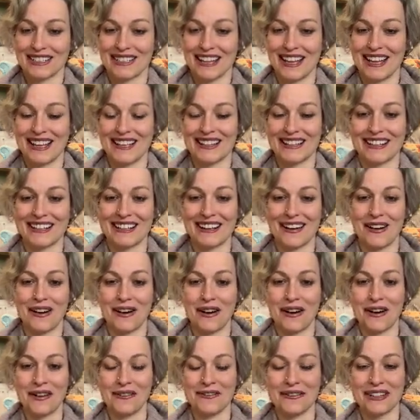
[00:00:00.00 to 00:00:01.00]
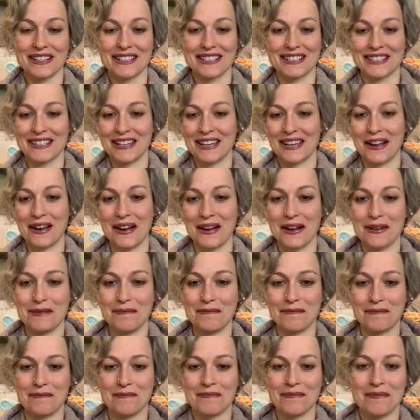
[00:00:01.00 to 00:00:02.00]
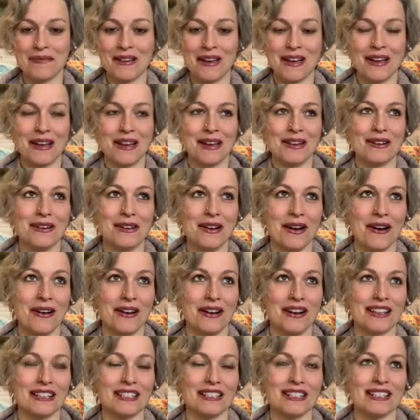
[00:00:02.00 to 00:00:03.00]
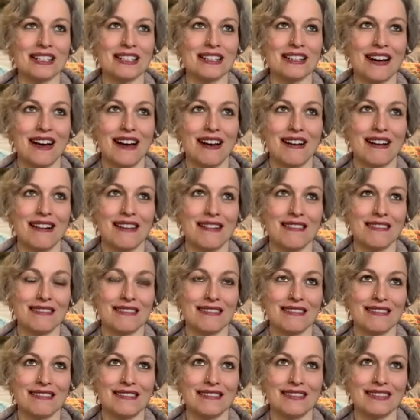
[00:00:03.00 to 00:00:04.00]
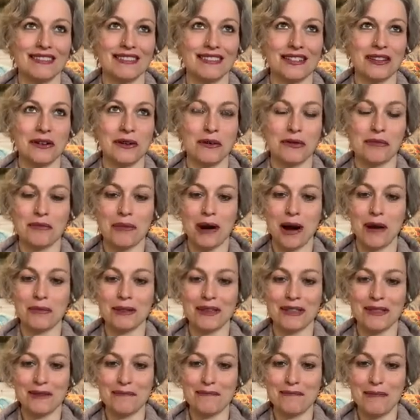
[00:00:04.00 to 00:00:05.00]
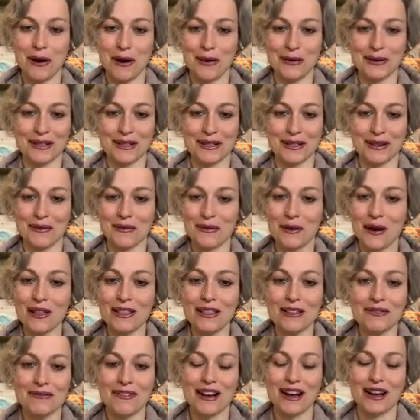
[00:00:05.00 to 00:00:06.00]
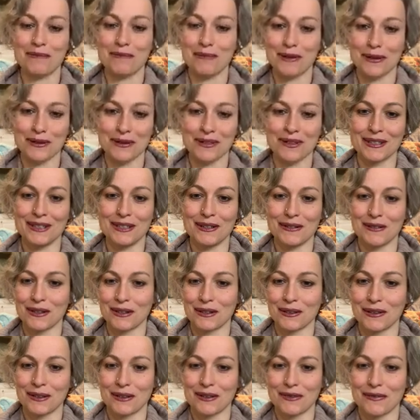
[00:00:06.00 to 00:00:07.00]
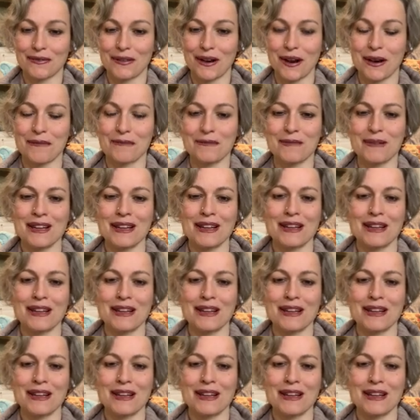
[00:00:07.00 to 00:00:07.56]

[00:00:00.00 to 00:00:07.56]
And obviously I'm not, probably the most qualified person you could learn from,